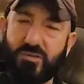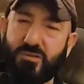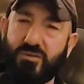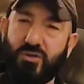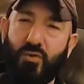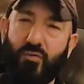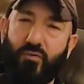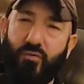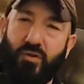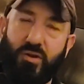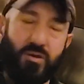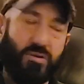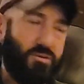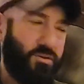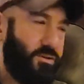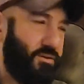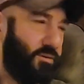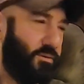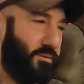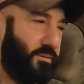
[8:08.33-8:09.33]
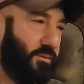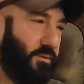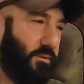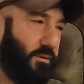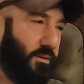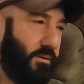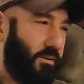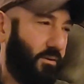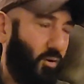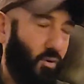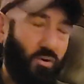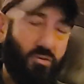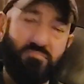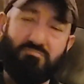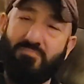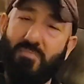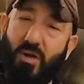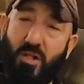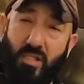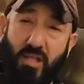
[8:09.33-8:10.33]
just no finish,
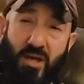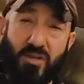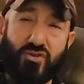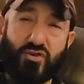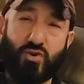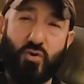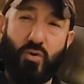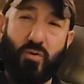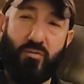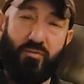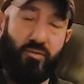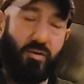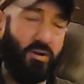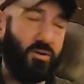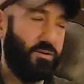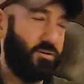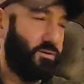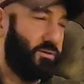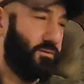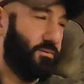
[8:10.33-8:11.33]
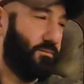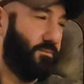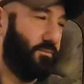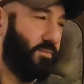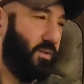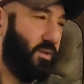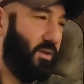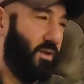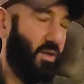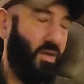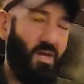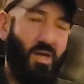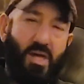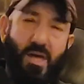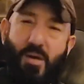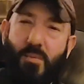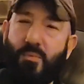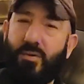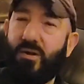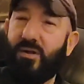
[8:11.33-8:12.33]
or a lot shorter finish.
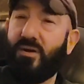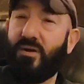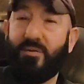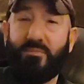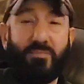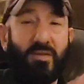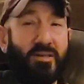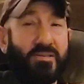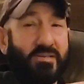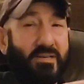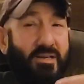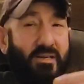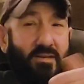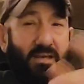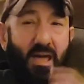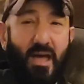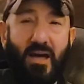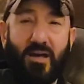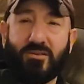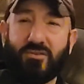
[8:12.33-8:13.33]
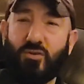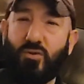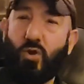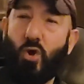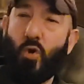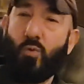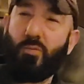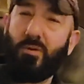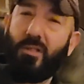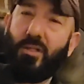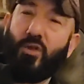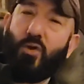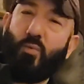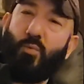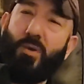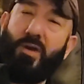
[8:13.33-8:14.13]
But that's it, guys, on the Oban Little